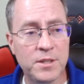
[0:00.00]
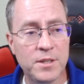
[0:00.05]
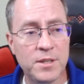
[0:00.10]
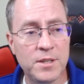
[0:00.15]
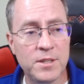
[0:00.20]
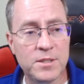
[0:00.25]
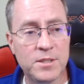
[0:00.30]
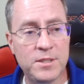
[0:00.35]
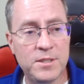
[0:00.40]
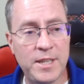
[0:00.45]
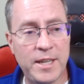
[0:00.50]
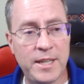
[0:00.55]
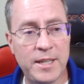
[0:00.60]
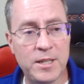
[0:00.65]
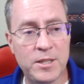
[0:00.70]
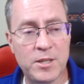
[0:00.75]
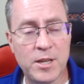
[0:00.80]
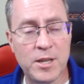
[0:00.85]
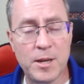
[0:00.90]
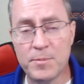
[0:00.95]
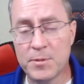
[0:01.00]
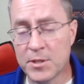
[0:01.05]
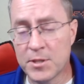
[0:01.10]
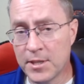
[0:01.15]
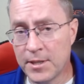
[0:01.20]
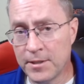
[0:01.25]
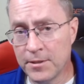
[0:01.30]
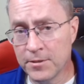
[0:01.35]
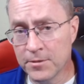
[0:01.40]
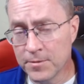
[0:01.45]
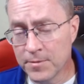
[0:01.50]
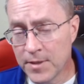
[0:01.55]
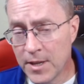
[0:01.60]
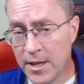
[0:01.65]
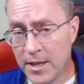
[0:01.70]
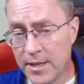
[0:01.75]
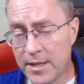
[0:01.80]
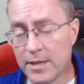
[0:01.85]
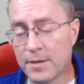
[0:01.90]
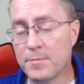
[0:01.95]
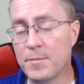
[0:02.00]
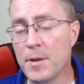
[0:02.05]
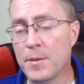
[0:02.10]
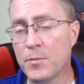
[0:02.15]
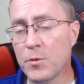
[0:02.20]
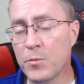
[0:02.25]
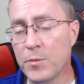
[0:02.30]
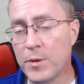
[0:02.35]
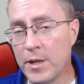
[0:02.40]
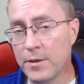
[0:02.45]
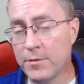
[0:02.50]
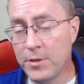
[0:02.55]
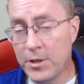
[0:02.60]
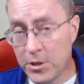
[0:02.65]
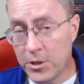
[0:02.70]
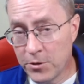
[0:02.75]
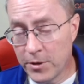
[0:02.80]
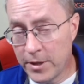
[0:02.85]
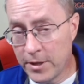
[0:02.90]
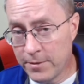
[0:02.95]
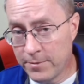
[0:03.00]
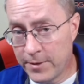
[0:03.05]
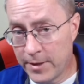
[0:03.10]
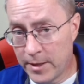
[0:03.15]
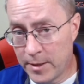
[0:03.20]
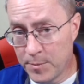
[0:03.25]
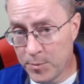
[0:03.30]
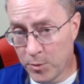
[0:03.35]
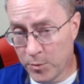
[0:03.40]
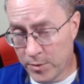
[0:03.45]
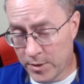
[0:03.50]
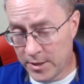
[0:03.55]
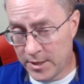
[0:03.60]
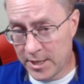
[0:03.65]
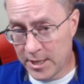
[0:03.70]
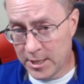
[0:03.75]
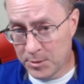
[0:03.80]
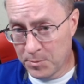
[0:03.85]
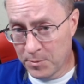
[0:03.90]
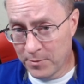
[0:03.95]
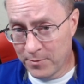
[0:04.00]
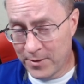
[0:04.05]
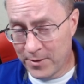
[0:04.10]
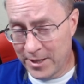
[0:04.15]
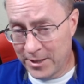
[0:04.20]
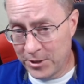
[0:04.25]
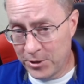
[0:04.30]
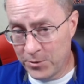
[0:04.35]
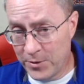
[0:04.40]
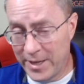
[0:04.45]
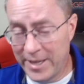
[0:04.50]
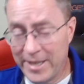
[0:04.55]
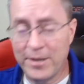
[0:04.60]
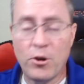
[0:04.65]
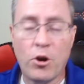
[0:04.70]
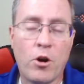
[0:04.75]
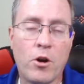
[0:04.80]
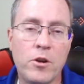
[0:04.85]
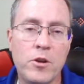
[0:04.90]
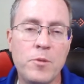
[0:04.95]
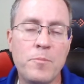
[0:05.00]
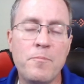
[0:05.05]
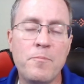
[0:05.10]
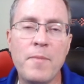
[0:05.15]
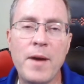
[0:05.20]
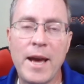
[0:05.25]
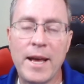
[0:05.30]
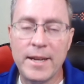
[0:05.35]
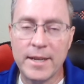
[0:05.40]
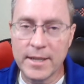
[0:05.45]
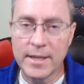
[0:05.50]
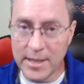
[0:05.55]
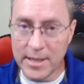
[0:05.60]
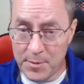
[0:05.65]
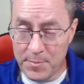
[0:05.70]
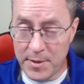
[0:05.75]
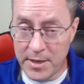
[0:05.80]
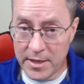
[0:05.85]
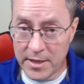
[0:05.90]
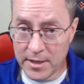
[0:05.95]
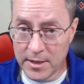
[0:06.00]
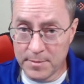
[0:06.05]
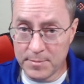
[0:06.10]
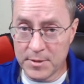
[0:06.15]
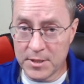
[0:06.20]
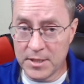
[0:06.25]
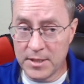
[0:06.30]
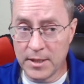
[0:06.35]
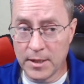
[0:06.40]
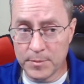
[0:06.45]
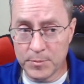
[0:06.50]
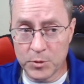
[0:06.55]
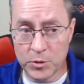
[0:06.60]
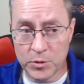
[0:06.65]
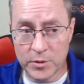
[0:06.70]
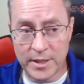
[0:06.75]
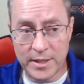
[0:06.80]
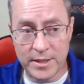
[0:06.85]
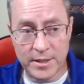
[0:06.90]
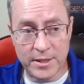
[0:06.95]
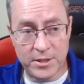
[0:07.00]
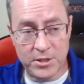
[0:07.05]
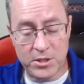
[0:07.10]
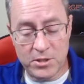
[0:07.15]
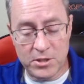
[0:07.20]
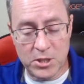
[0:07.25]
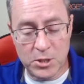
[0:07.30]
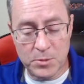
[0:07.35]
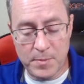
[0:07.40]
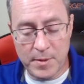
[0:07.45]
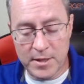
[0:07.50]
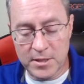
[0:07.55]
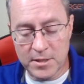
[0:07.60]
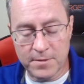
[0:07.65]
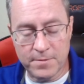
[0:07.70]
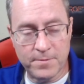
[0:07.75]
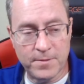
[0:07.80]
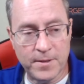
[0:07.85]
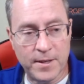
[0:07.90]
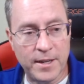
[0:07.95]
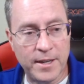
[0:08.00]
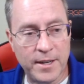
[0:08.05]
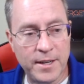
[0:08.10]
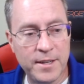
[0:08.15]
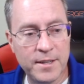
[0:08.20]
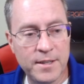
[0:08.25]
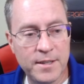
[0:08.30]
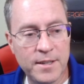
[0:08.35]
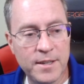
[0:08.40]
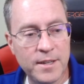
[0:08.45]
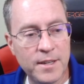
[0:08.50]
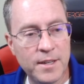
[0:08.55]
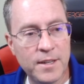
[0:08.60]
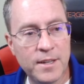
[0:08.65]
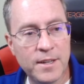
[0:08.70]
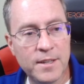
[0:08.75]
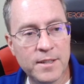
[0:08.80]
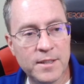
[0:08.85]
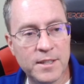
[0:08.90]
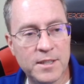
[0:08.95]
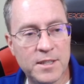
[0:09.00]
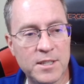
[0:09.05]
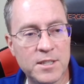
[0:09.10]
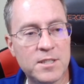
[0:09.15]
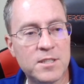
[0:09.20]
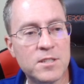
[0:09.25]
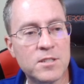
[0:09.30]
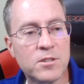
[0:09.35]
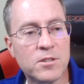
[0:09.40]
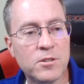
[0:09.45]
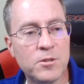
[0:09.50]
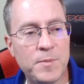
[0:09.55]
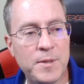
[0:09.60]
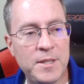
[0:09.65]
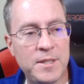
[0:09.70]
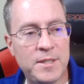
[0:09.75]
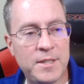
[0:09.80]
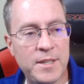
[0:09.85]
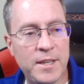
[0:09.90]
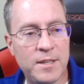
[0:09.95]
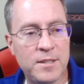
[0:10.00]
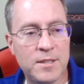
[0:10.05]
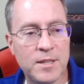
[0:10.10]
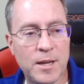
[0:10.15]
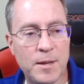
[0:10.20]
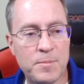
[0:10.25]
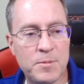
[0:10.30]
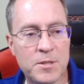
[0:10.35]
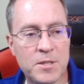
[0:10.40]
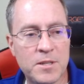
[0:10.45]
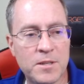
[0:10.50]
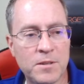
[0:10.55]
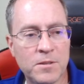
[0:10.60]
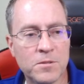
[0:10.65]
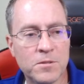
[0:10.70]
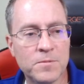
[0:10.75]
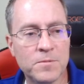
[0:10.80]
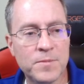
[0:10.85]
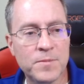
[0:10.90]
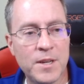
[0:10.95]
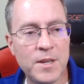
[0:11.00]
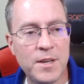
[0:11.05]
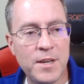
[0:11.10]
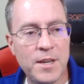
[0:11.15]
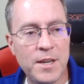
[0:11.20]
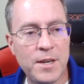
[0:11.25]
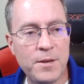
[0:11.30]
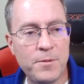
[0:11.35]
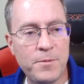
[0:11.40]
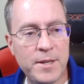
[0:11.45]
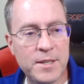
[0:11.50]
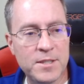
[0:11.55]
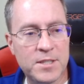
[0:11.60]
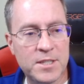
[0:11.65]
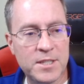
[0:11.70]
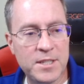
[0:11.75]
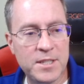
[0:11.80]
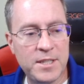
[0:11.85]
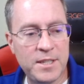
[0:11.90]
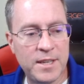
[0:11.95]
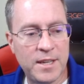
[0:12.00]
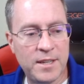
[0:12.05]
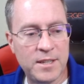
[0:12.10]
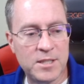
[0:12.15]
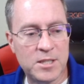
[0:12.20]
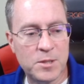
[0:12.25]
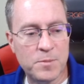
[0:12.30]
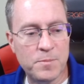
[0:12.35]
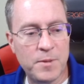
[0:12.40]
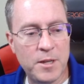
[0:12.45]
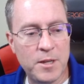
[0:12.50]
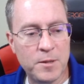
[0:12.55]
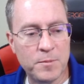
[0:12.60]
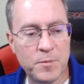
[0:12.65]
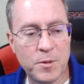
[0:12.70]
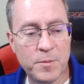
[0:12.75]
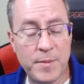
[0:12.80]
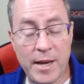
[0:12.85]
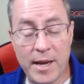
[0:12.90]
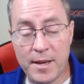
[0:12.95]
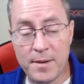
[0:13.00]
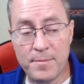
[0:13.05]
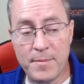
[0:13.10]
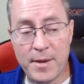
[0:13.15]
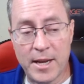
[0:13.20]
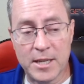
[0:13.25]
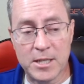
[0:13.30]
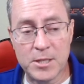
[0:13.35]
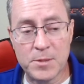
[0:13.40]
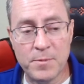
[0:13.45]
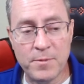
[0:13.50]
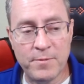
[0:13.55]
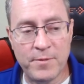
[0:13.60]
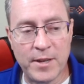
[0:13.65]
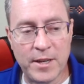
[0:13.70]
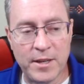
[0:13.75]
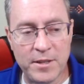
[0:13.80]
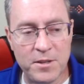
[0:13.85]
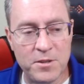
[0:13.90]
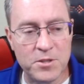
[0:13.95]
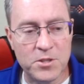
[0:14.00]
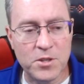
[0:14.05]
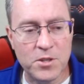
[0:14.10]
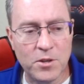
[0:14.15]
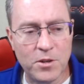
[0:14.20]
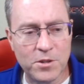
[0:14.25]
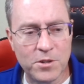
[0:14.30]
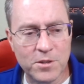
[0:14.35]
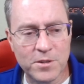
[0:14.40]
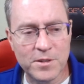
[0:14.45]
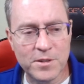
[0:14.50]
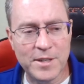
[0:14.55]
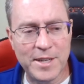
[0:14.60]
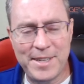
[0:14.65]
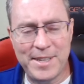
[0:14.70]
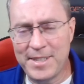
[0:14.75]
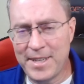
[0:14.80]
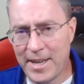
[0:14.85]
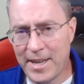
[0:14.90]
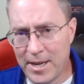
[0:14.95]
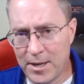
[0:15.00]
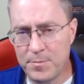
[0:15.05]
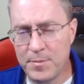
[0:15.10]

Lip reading: to data type single. Now remember, whenever you create a variable with a decimal value, it automatically becomes double unless you specify that this is going to be data type single. And we can see that its minimum and maximum values are a tad